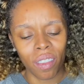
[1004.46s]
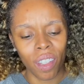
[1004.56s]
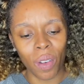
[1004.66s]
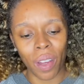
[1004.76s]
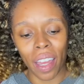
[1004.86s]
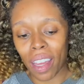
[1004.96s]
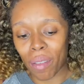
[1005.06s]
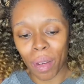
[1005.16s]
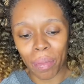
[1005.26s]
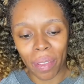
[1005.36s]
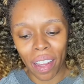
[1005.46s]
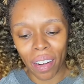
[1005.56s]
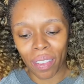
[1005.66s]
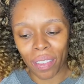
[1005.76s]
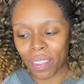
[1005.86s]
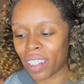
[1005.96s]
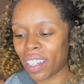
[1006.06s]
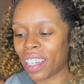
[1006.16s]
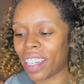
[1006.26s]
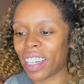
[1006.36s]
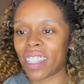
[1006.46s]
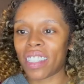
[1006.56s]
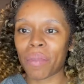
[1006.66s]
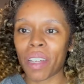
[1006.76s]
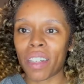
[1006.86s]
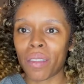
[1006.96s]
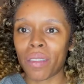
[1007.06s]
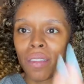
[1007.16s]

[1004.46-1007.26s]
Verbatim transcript: Okay, I'm wiping that off because I'm getting,